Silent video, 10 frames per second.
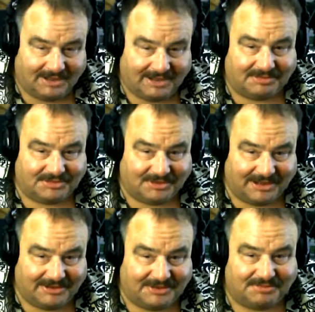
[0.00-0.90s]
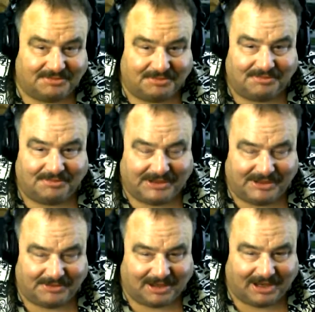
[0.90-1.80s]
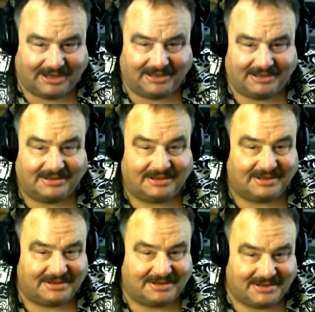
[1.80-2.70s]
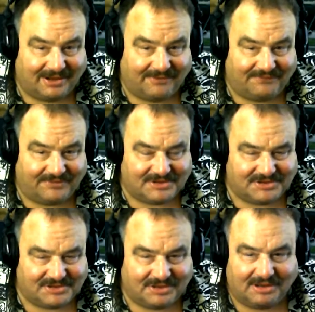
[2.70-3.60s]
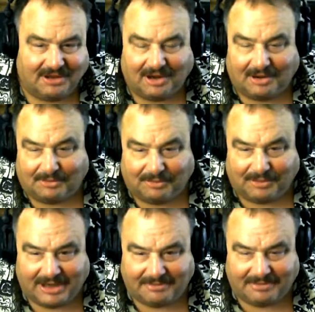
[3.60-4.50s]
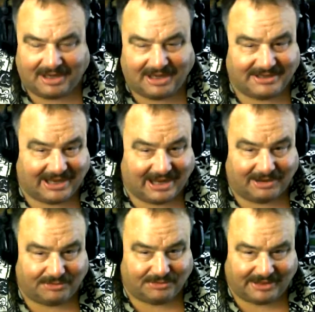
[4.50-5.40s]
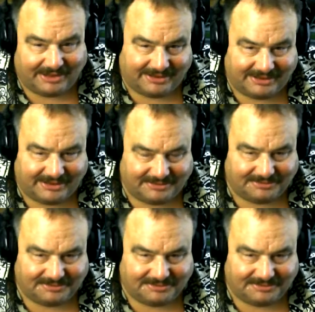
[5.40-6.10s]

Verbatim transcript: They were trying to rewrite the definition of rape and downgrade it.